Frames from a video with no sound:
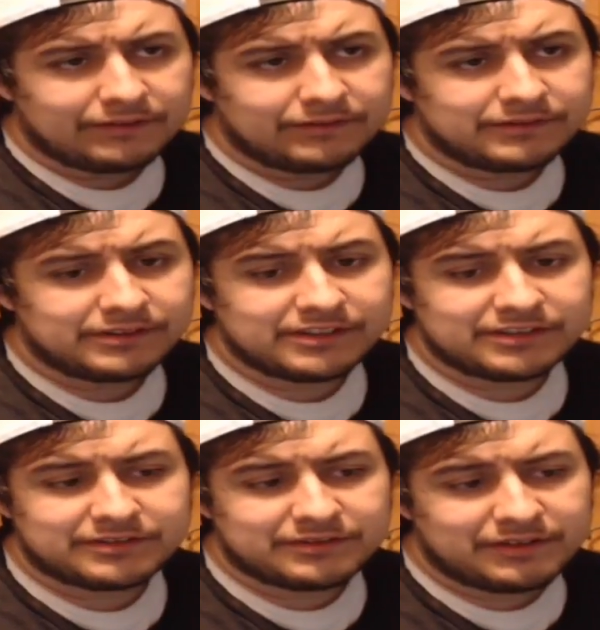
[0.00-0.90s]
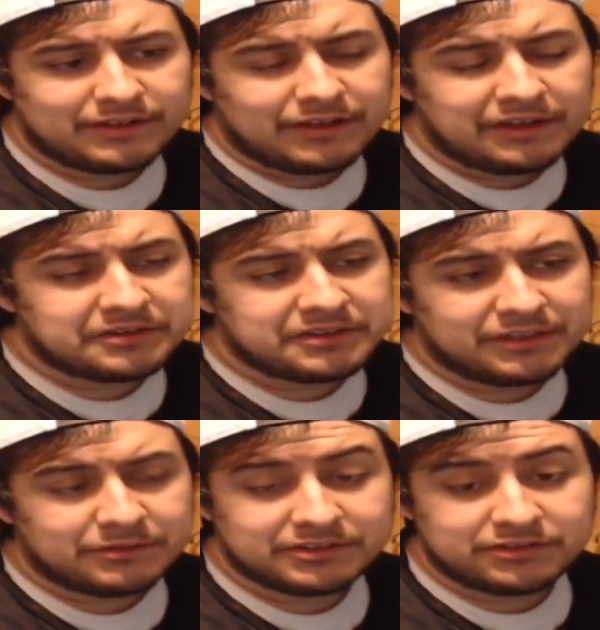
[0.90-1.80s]
just,
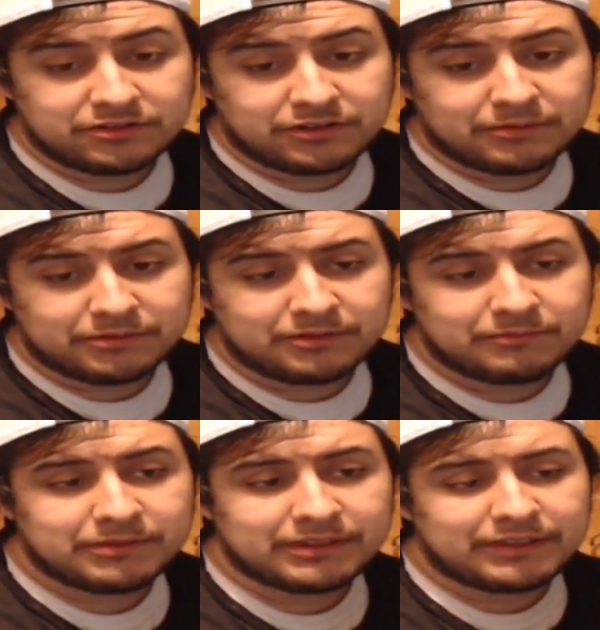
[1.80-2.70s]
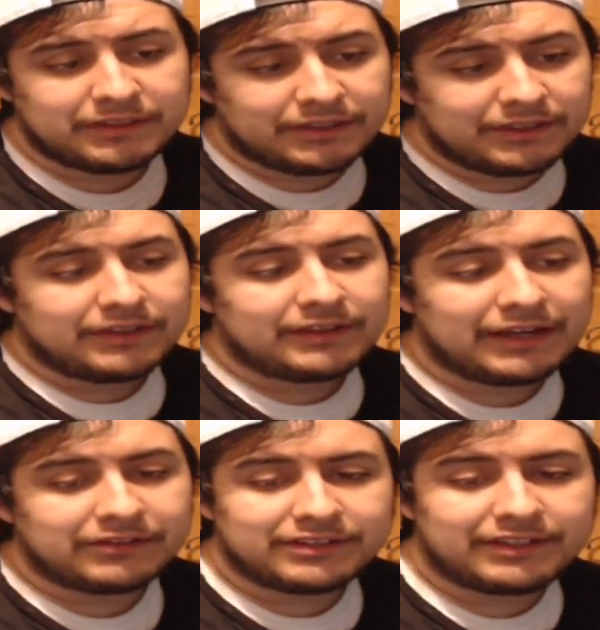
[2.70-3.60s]
it was enjoyable, but
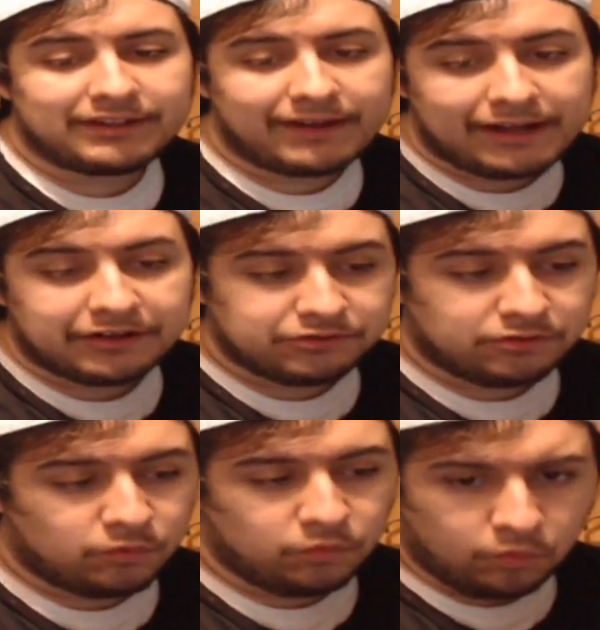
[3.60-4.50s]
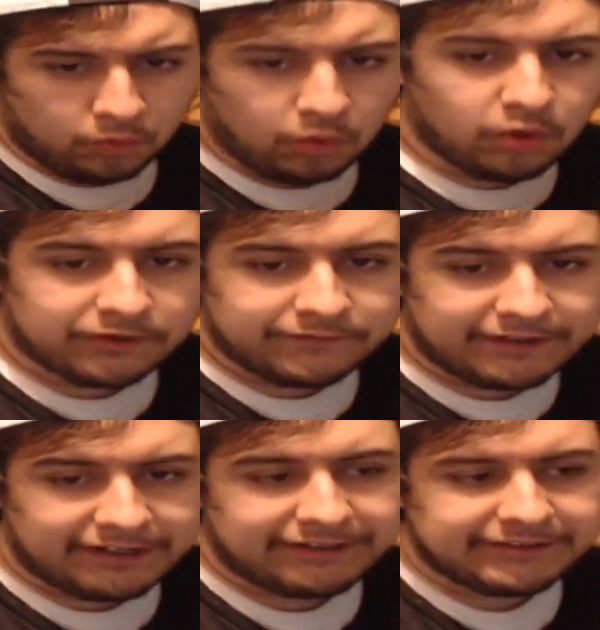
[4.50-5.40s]
now seeing an actual war
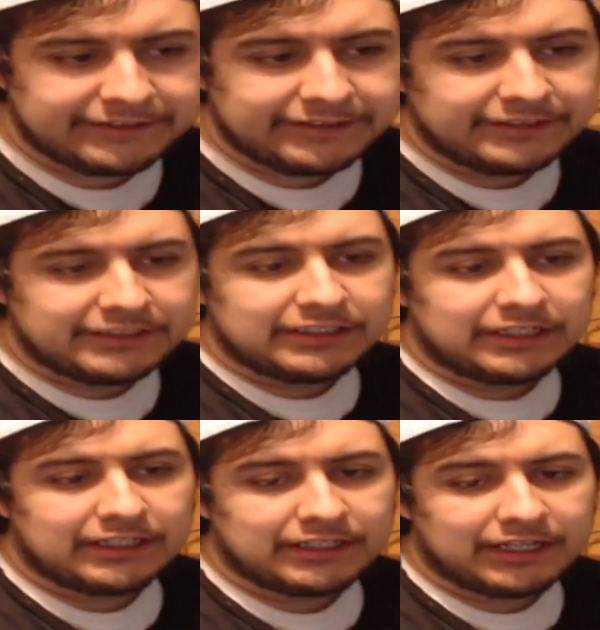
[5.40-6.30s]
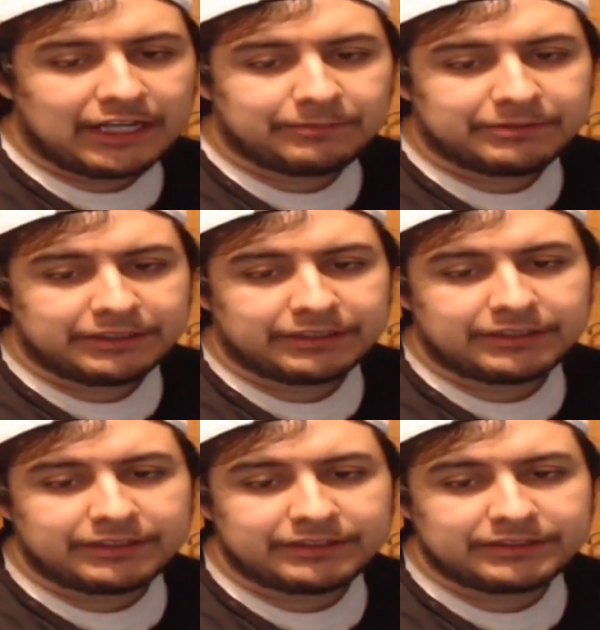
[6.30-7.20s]
fight happening
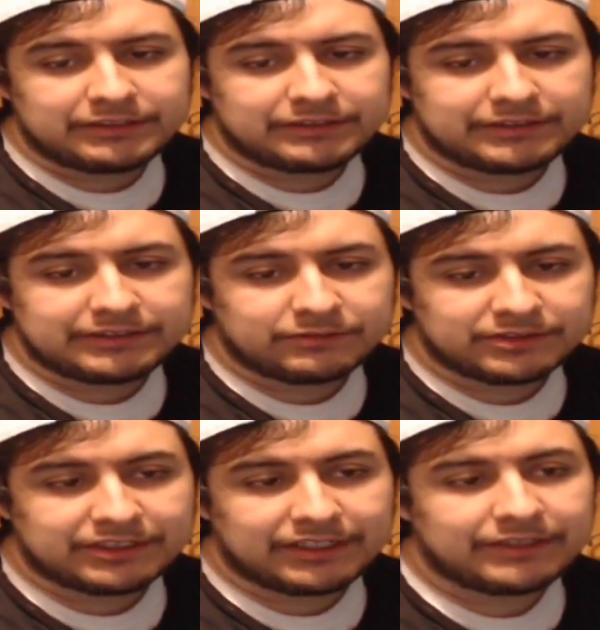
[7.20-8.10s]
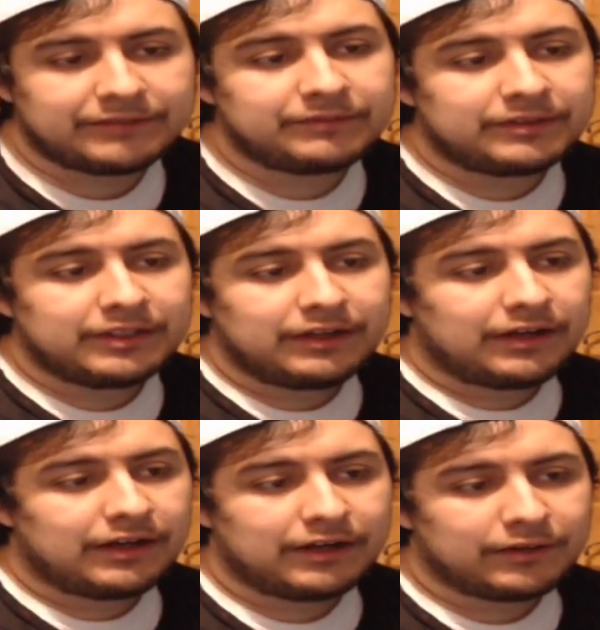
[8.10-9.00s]
in this series once again,
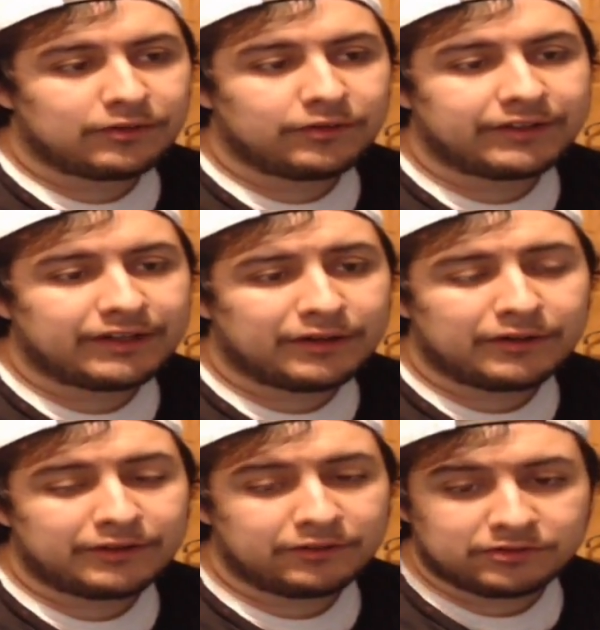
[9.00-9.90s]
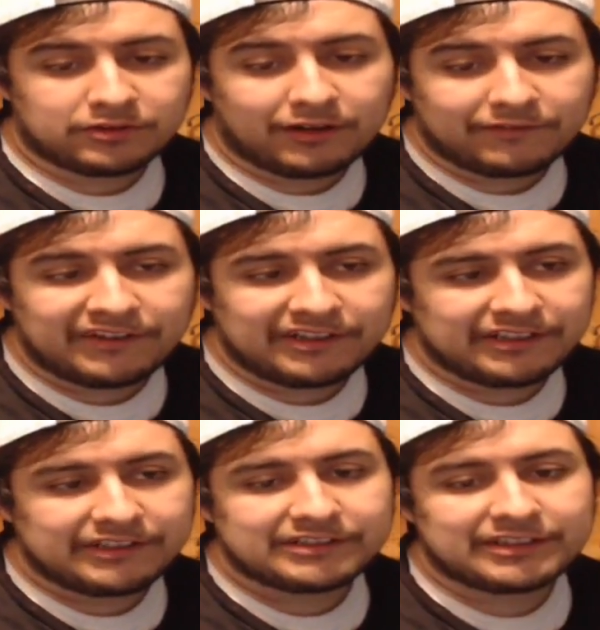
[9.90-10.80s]
going out in those
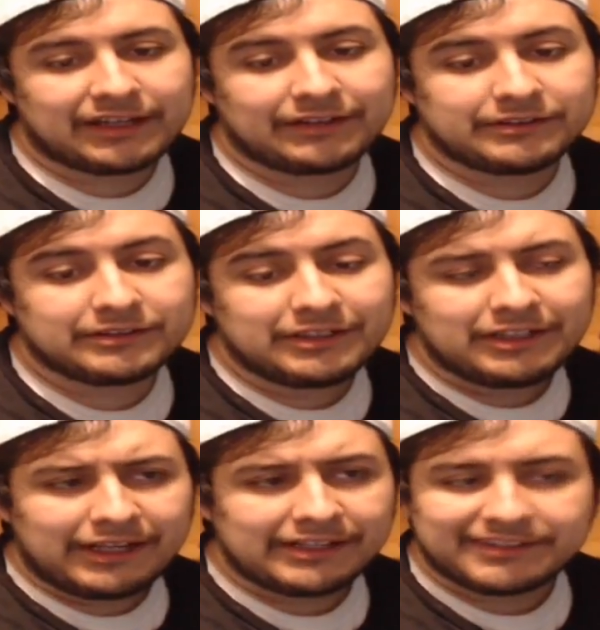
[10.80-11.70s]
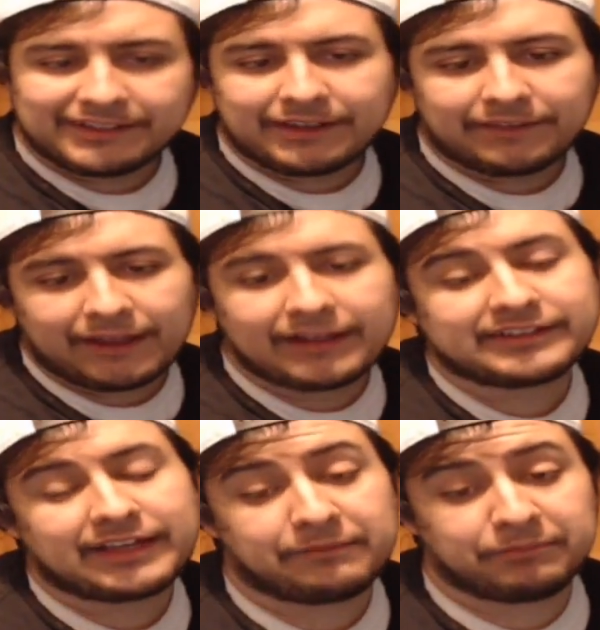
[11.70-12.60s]
dogfight style, and seeing that they
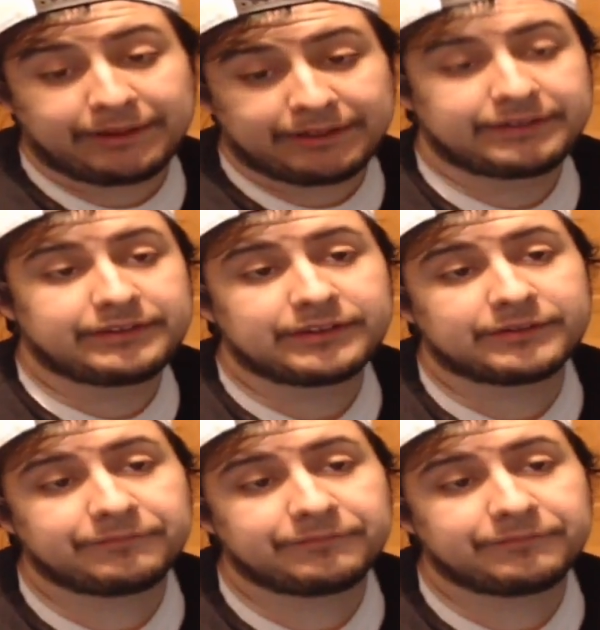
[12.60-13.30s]
actually have planes